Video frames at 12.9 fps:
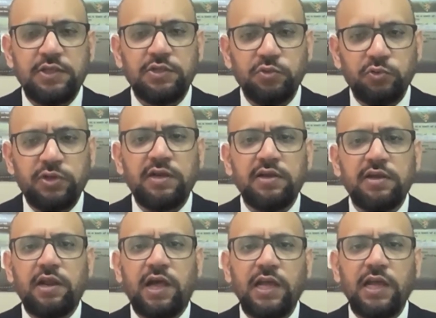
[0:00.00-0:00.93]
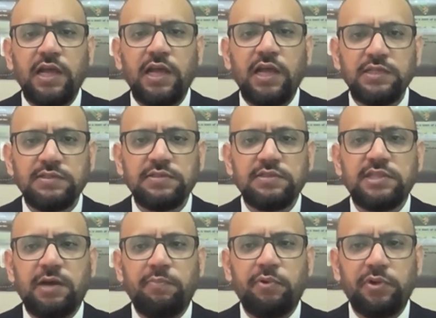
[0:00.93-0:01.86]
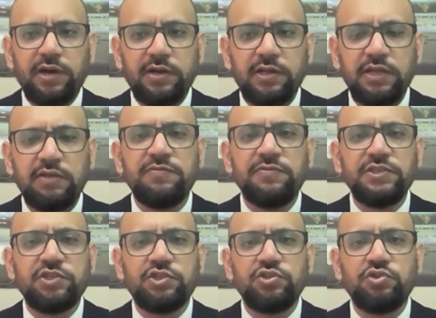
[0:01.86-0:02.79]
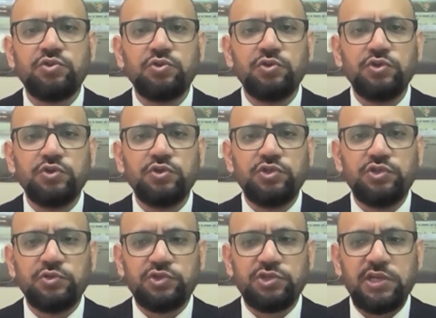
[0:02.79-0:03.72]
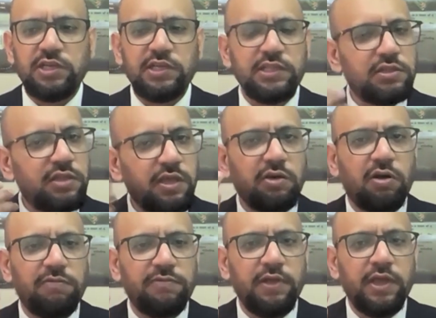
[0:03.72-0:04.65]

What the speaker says: You can realize the product which you usually think of,